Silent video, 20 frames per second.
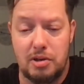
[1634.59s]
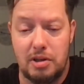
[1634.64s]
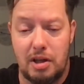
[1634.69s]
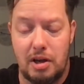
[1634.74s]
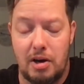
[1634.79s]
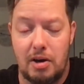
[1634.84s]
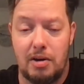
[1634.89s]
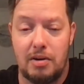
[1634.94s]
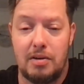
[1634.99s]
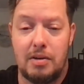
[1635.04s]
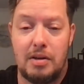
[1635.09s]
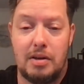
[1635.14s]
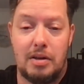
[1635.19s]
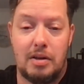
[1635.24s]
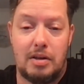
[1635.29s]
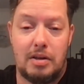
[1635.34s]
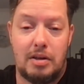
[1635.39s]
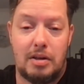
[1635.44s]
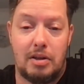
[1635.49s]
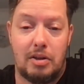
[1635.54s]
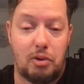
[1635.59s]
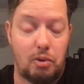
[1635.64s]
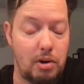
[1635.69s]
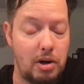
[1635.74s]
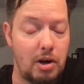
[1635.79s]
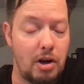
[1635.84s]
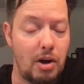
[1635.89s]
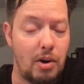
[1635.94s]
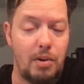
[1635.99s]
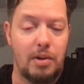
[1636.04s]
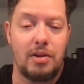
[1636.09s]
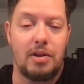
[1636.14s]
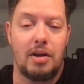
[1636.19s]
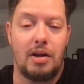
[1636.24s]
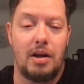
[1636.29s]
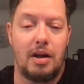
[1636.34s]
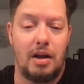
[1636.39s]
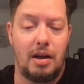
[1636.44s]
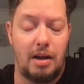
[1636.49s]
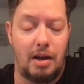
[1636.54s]
They are
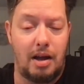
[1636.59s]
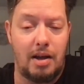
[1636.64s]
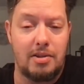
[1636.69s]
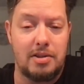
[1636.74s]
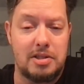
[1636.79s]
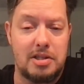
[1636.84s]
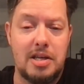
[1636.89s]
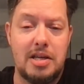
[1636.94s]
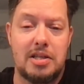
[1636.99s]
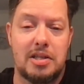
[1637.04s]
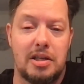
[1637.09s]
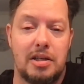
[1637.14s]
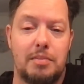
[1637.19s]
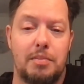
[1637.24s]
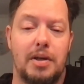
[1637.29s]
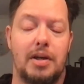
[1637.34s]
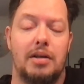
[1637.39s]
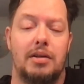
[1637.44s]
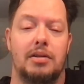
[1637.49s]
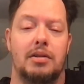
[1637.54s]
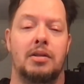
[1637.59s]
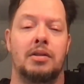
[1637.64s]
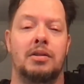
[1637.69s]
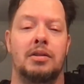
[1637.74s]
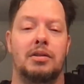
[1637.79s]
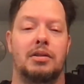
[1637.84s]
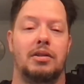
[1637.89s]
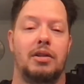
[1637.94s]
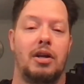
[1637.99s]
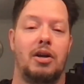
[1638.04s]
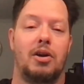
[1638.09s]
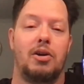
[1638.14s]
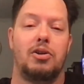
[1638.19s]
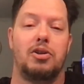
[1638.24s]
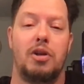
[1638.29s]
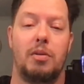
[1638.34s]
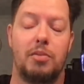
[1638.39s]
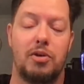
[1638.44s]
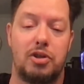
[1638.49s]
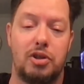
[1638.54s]
3-0 on the season, but they are
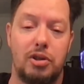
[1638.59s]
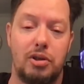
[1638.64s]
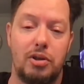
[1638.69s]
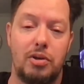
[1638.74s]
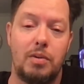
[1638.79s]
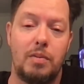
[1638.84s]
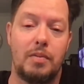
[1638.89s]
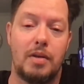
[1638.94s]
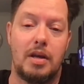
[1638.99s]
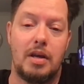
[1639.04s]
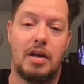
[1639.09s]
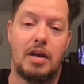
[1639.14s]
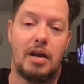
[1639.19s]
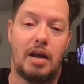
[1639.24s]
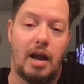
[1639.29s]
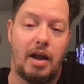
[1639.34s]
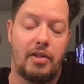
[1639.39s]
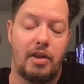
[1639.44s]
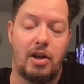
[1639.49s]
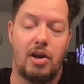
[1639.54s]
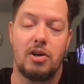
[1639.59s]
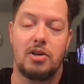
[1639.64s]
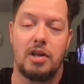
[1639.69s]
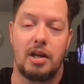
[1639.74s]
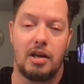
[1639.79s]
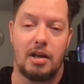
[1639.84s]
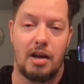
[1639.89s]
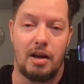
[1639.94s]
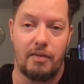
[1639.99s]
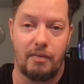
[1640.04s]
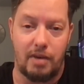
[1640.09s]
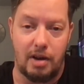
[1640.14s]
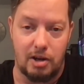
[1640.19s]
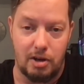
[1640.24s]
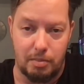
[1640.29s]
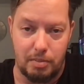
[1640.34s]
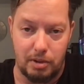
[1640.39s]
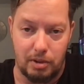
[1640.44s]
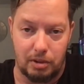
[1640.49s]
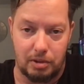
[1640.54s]
number 2, and they are taking on
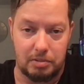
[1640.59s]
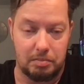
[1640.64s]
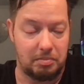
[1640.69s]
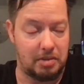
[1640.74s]
Vanderbilt.